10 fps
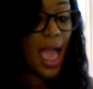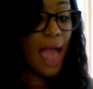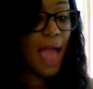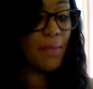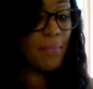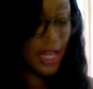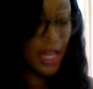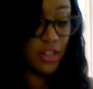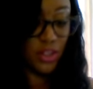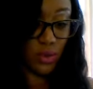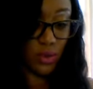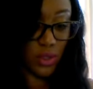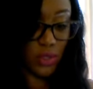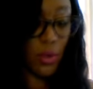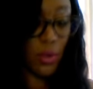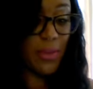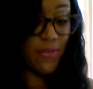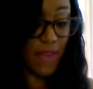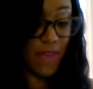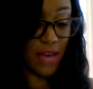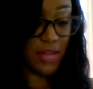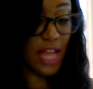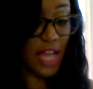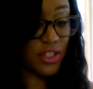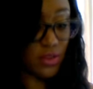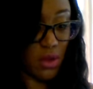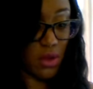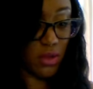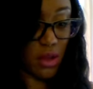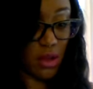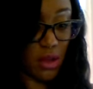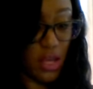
And better tools will be found as you go along.